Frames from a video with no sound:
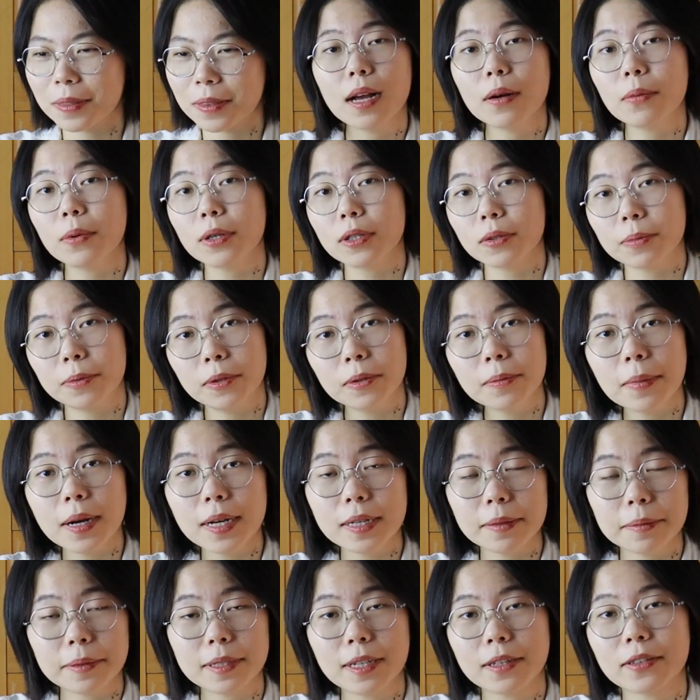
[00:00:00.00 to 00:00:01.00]
I want to put
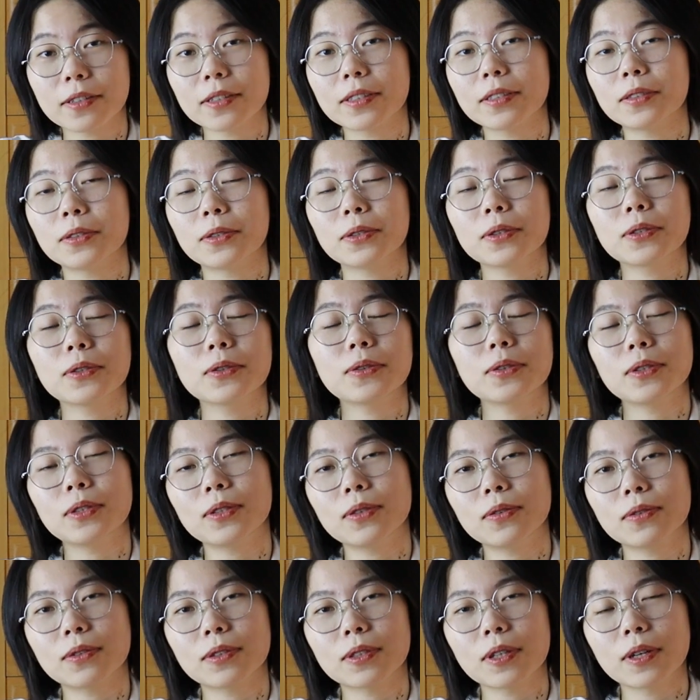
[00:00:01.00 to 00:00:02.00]
my obsession into good
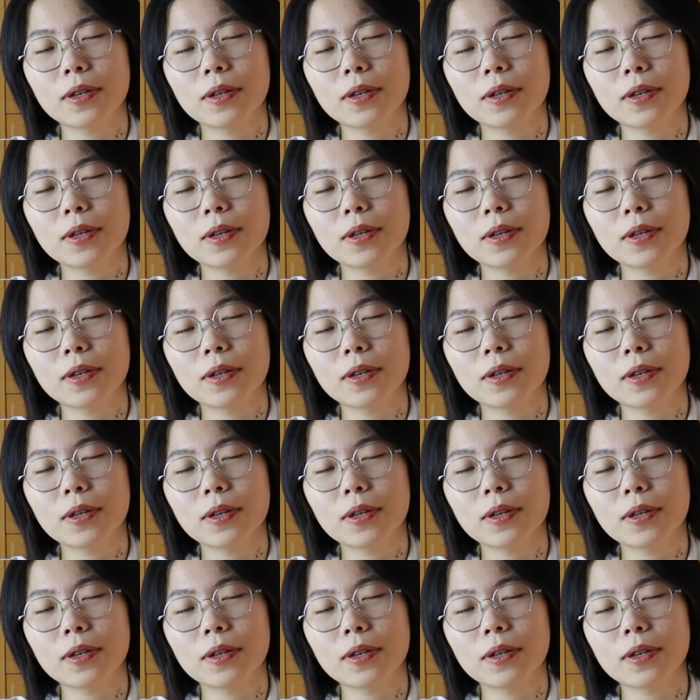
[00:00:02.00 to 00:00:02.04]
use,